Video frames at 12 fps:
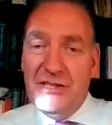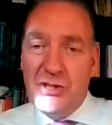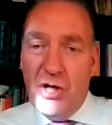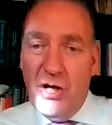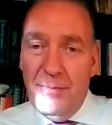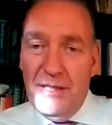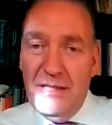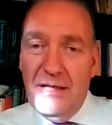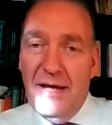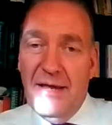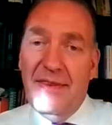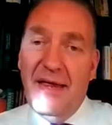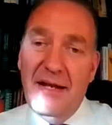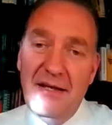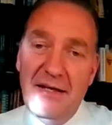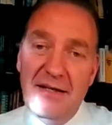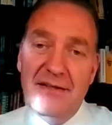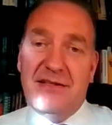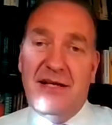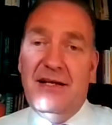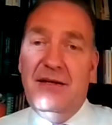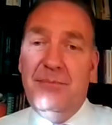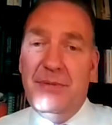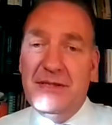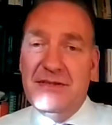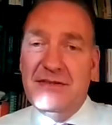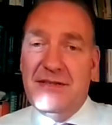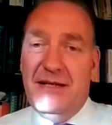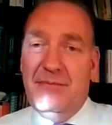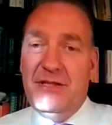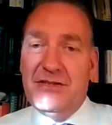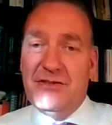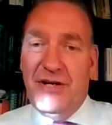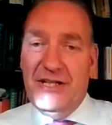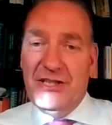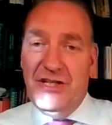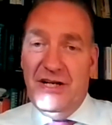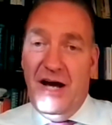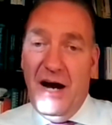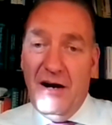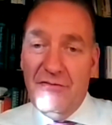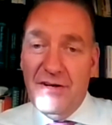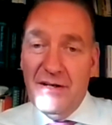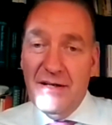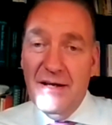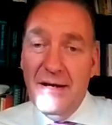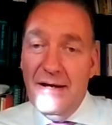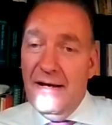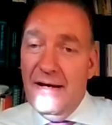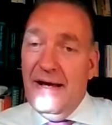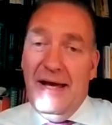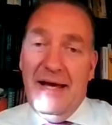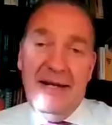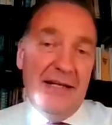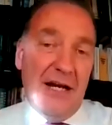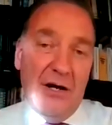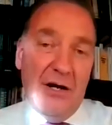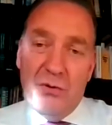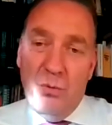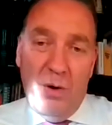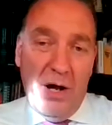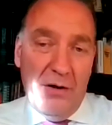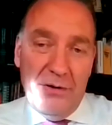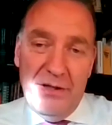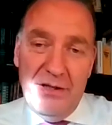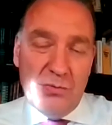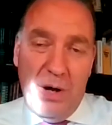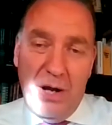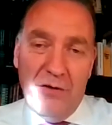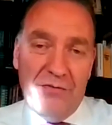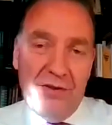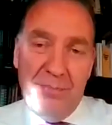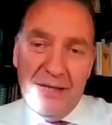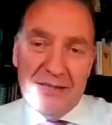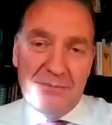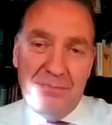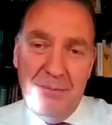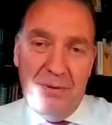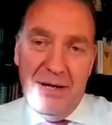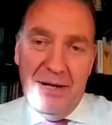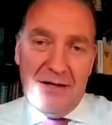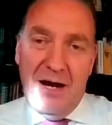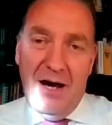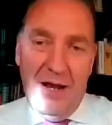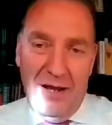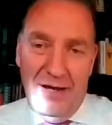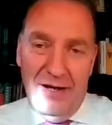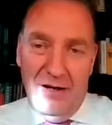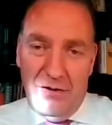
in Germany, and then he studied business administration at Harvard, and he's one of the best people at Carlyle.